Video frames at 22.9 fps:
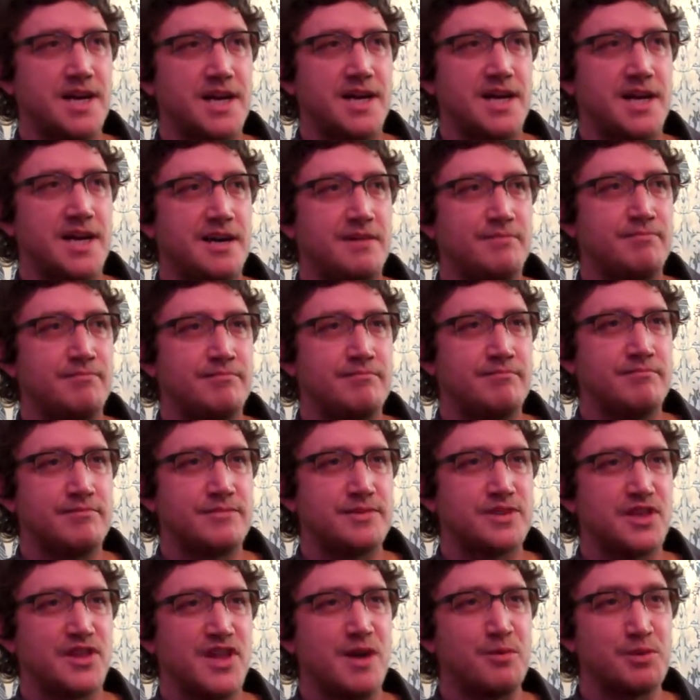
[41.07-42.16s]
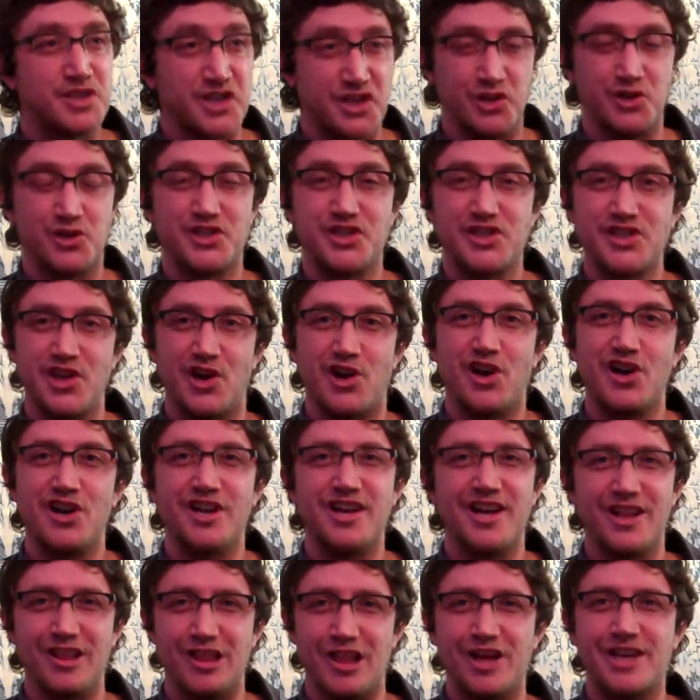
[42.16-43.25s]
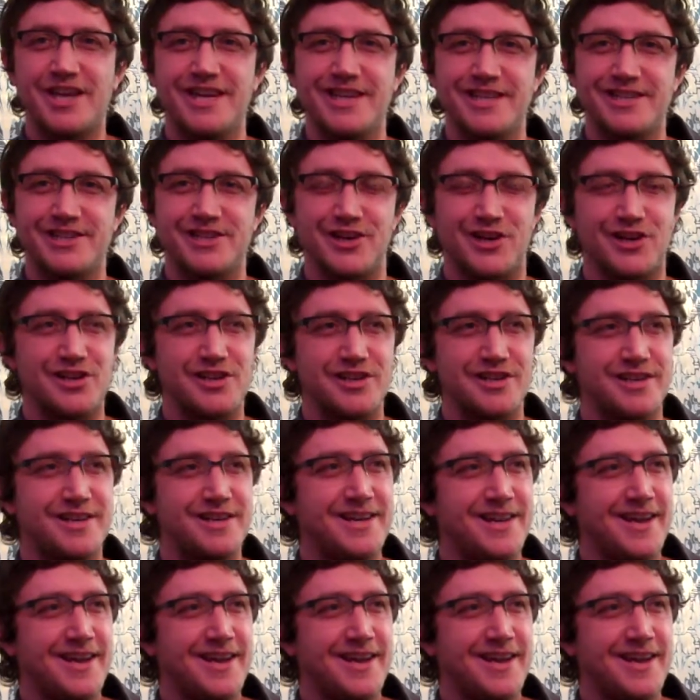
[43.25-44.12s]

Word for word: Um, so that was a good start, a lucky start.